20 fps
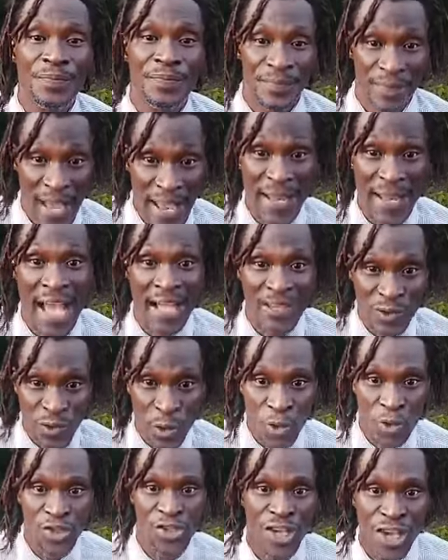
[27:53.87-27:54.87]
Then they
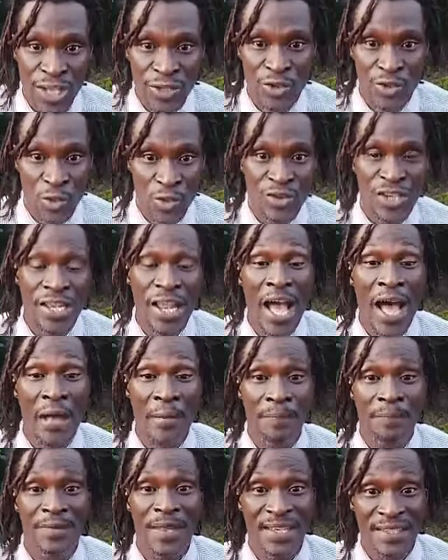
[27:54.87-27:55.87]
associate to
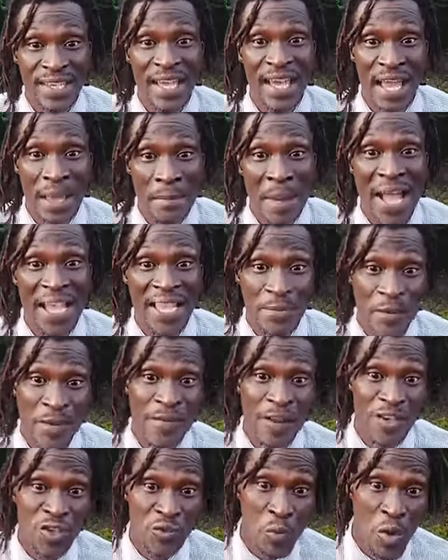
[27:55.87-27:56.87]
Saddam. They say he might be
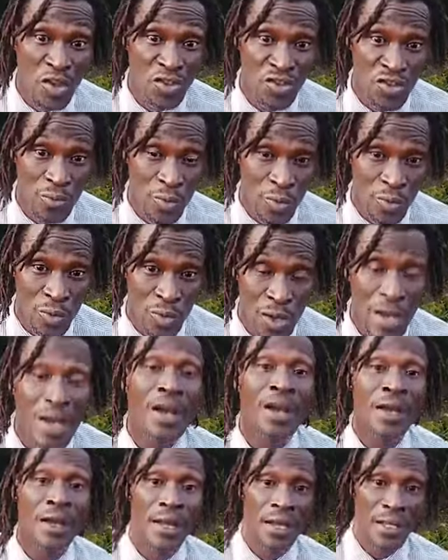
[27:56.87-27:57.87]
responsible.
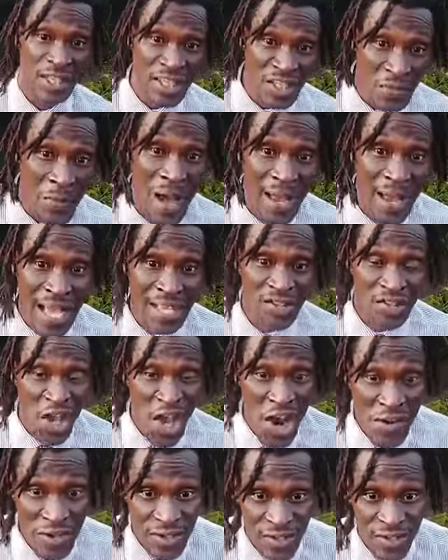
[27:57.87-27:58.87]
This man are
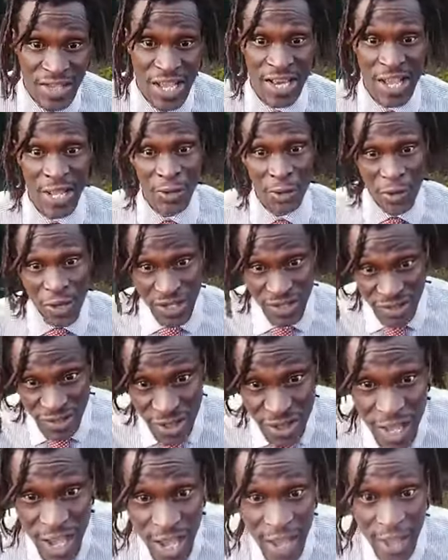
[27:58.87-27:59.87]
terrorists. Then they do this
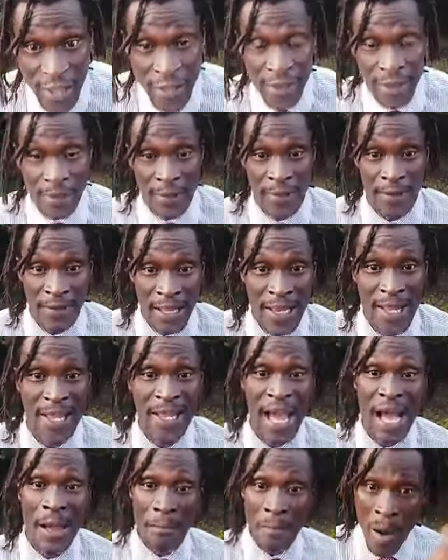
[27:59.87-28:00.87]
here. Then they
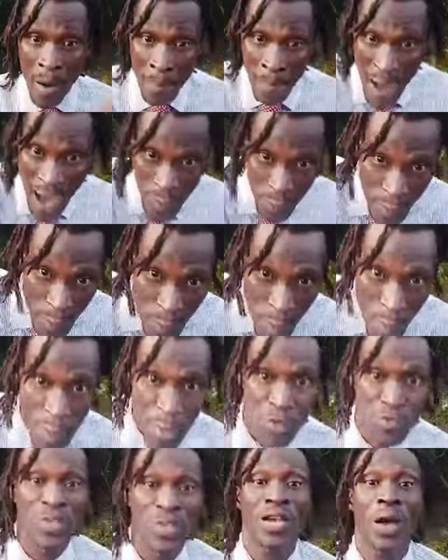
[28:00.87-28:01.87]
can't bombard we
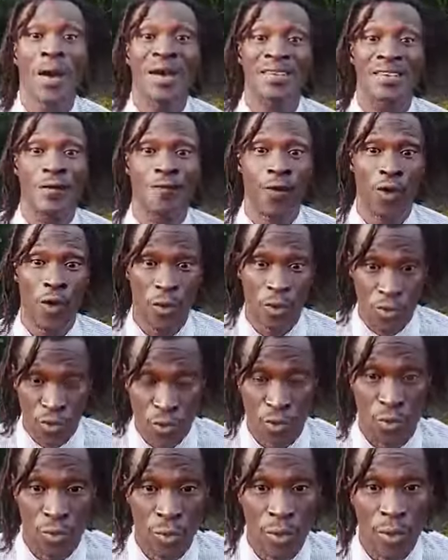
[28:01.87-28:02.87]
with Twin Towers and Fodonsu.